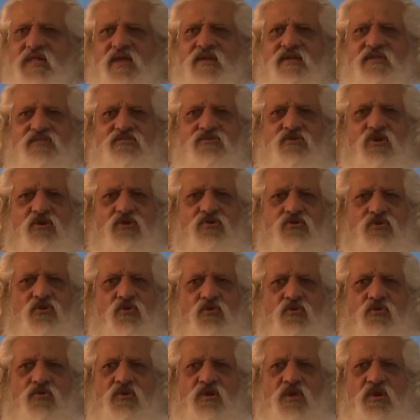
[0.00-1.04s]
that is not
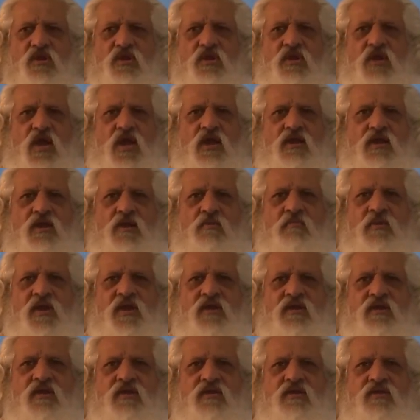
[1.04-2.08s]
yoga. And
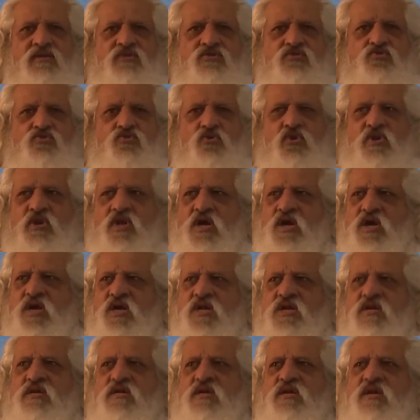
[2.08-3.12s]
America needs to
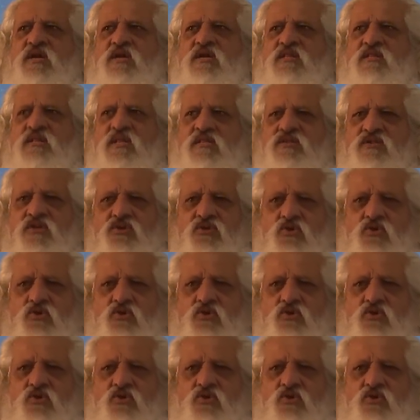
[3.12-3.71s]
learn that the